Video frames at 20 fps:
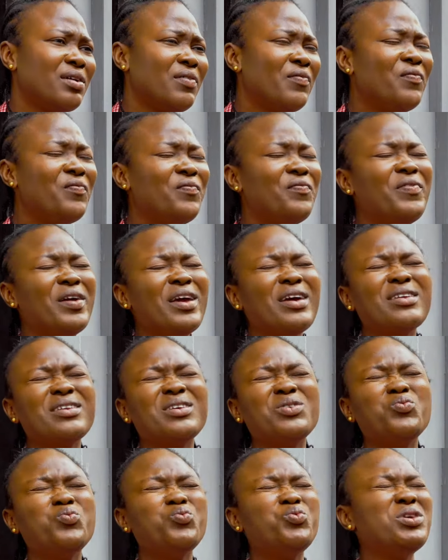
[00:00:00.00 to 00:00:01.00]
Very
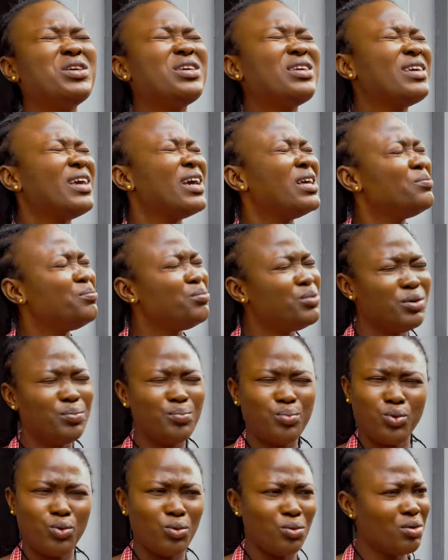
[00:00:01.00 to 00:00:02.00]
wicked. Very
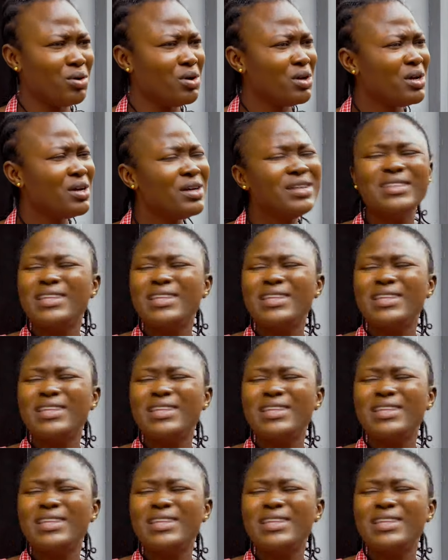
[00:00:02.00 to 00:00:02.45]
wicked people.